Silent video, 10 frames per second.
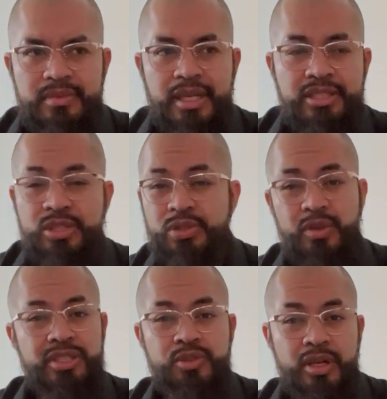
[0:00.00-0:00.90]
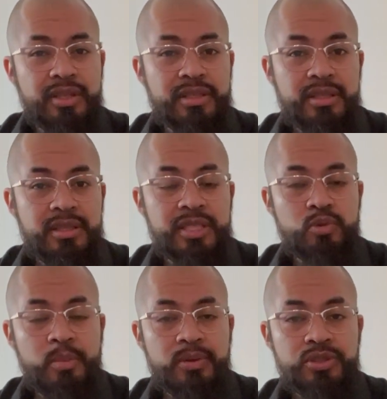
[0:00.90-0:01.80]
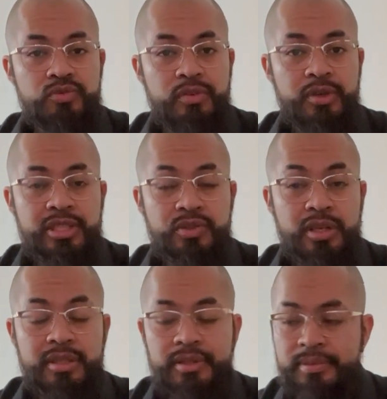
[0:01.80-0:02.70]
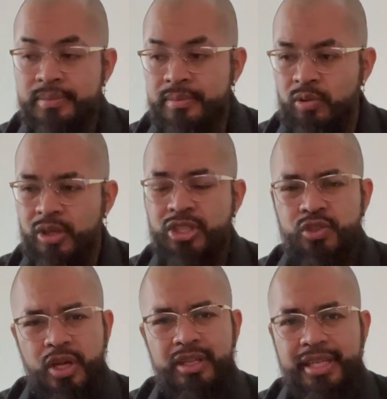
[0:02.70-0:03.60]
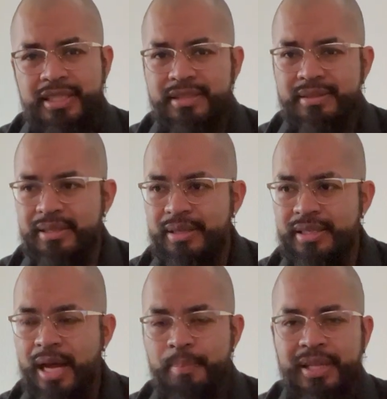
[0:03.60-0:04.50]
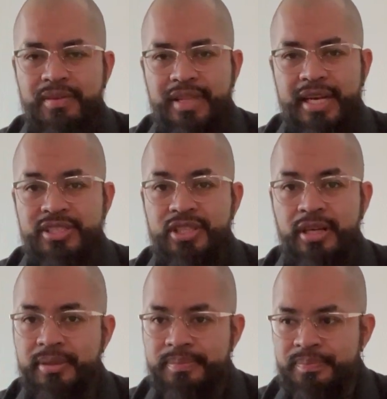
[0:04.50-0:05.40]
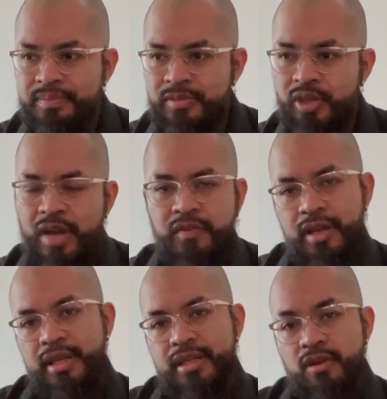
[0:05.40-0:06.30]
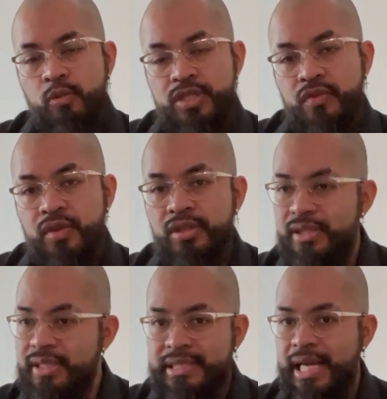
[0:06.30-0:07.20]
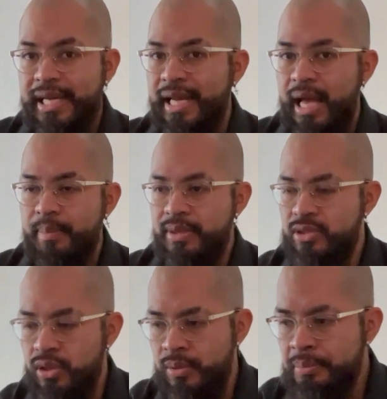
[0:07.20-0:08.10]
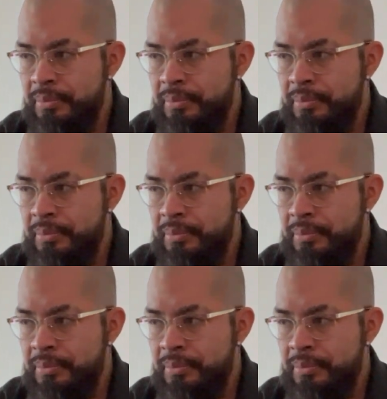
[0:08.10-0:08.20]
And she was really struggling. This woman was really struggling. When you're struggling and not believing that it's done, you're not feeling the wish fulfilled, it's not gonna happen. So